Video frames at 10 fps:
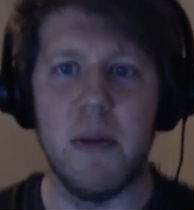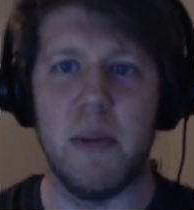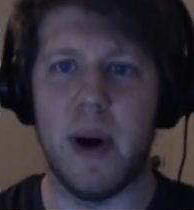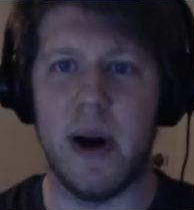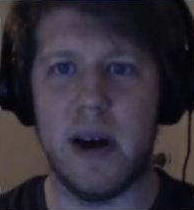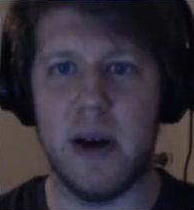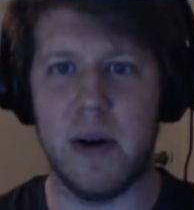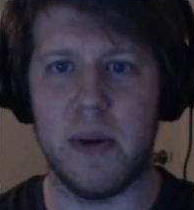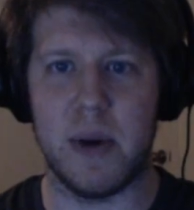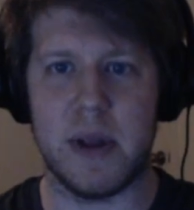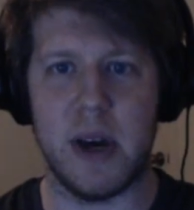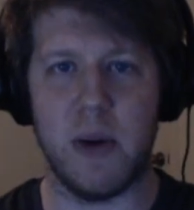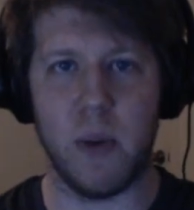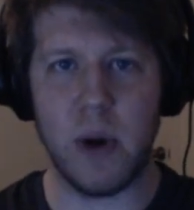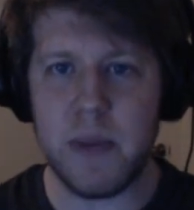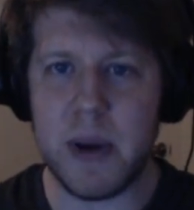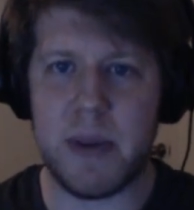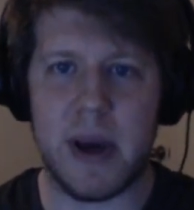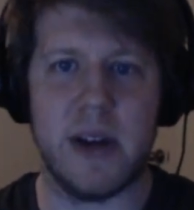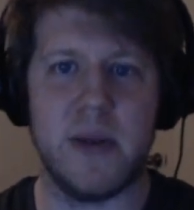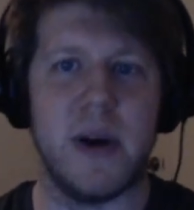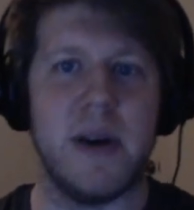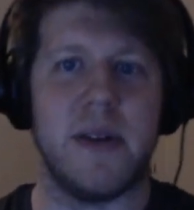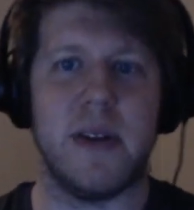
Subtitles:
but what they would be paid with